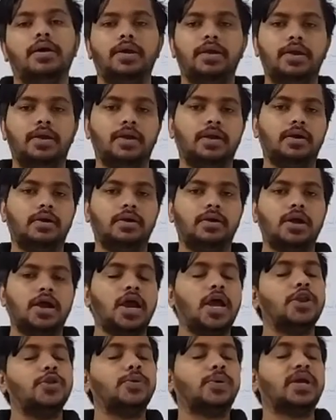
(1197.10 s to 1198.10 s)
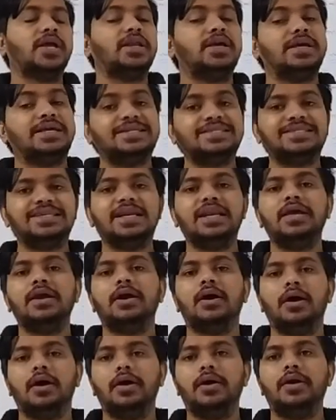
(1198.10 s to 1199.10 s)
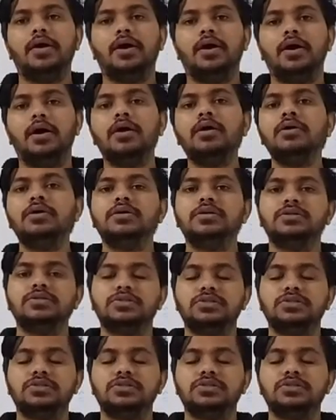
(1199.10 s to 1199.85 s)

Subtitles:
ear. And you can easily hear a